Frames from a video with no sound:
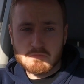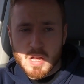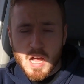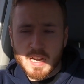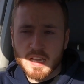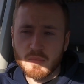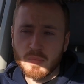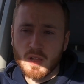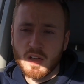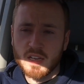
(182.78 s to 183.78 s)
are they
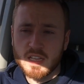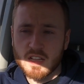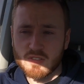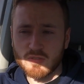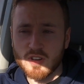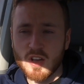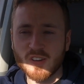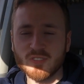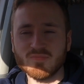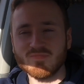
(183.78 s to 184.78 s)
compliant, yes or
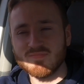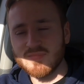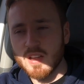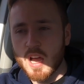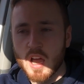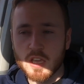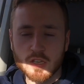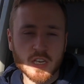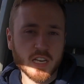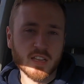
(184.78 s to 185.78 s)
no?
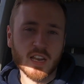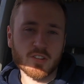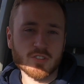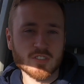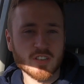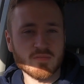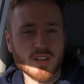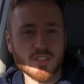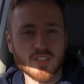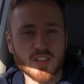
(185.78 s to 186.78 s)
You need an electrician to come
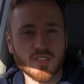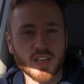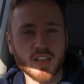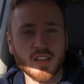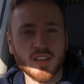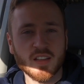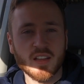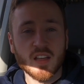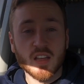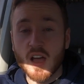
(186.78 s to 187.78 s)
around and survey it.
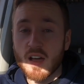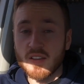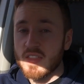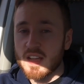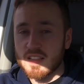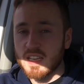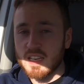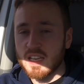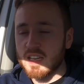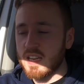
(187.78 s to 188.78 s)
That's it at
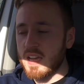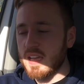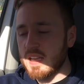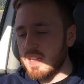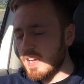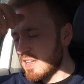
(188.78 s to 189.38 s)
the end of the day.